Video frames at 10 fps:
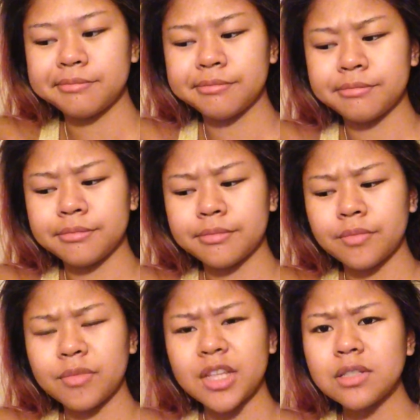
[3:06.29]
Hmm.
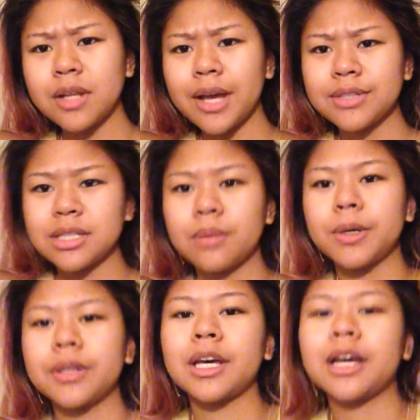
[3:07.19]
That's all I have to say
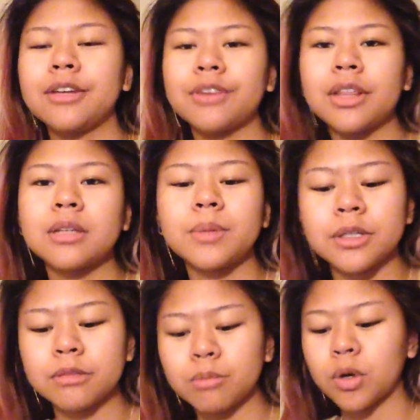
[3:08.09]
about that. If I think
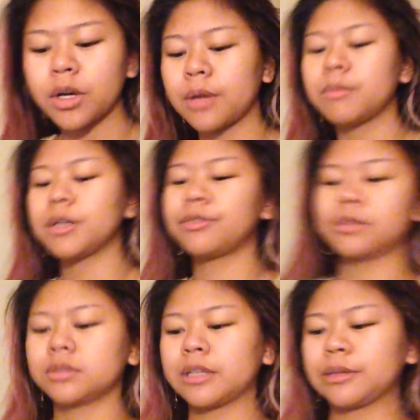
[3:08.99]
about it more, I'm gonna
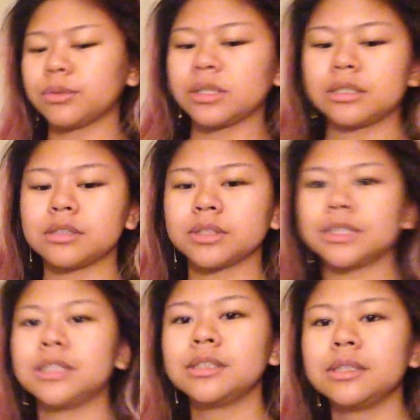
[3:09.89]
feel like really
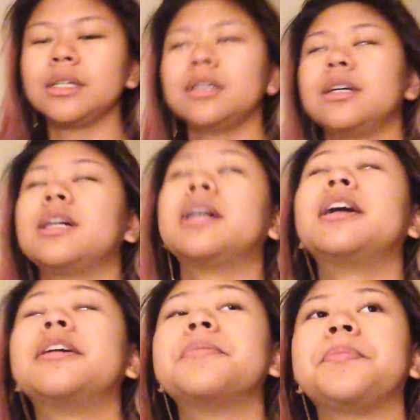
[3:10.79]
guilty.
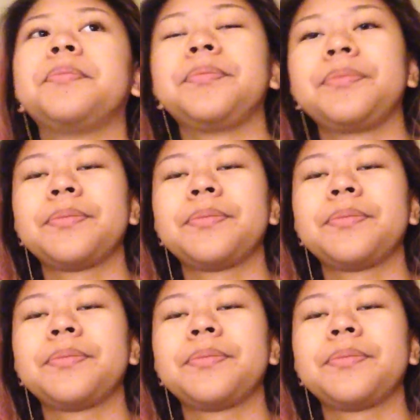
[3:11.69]
Um.